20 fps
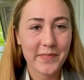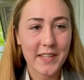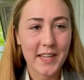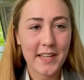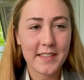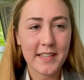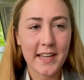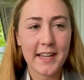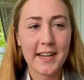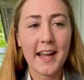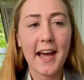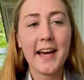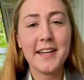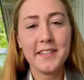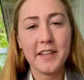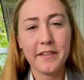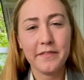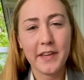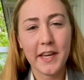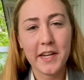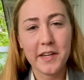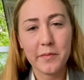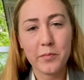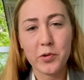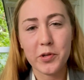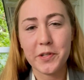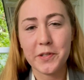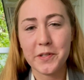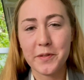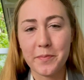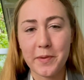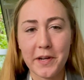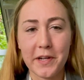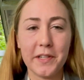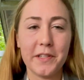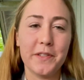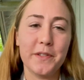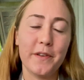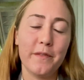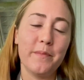And then as I've gained more
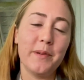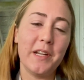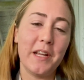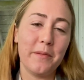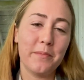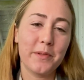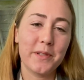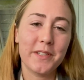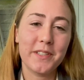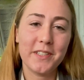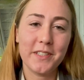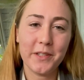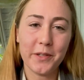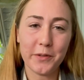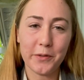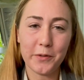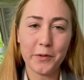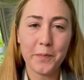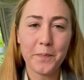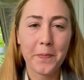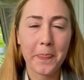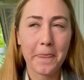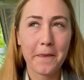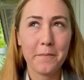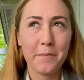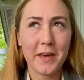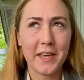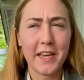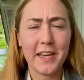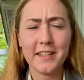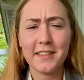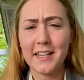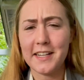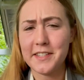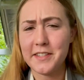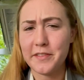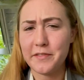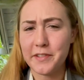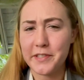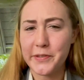experience, I've been able to make it
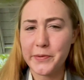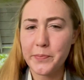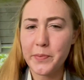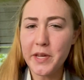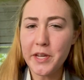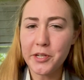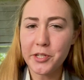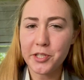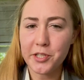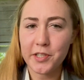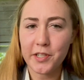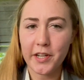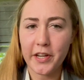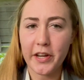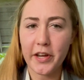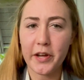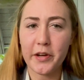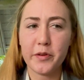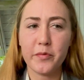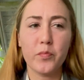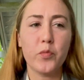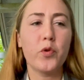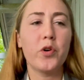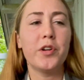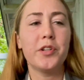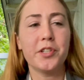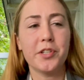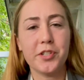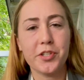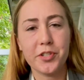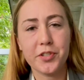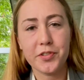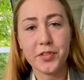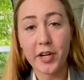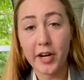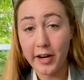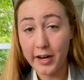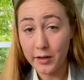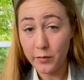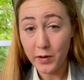less of a speech and more just
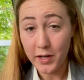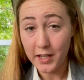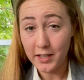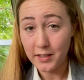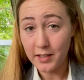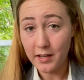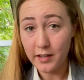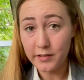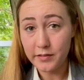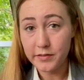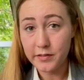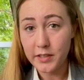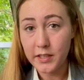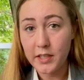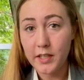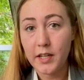sharing what I love.